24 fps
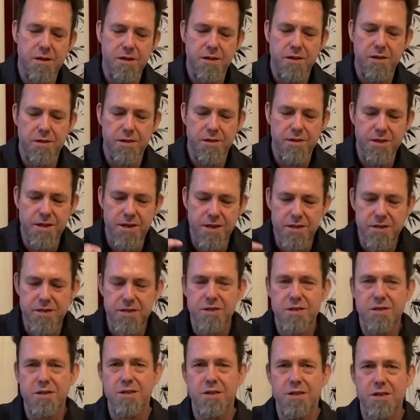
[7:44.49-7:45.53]

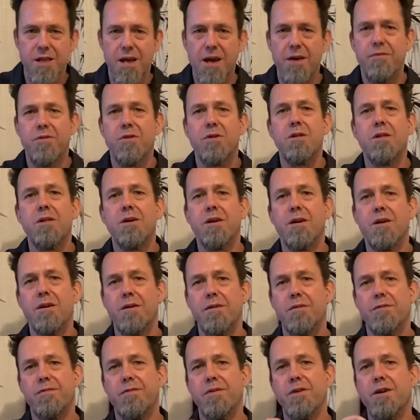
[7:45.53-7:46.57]
this level
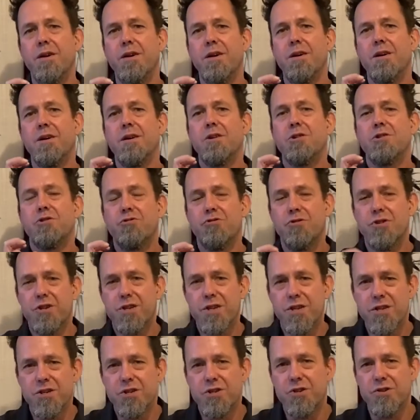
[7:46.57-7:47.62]
of
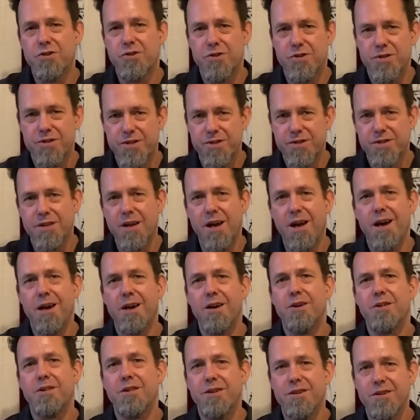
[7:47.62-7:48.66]
traditional
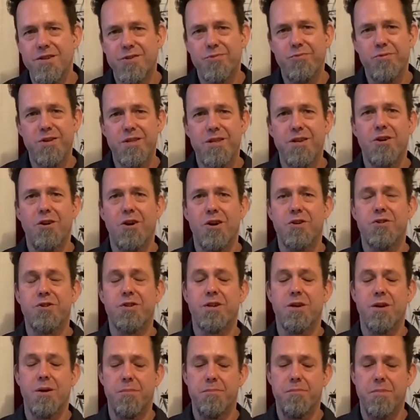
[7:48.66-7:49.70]
style is really hard to
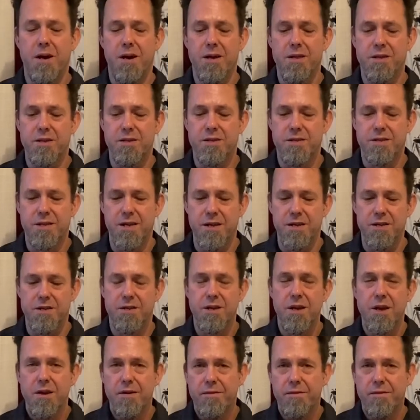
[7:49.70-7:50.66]
come by these days.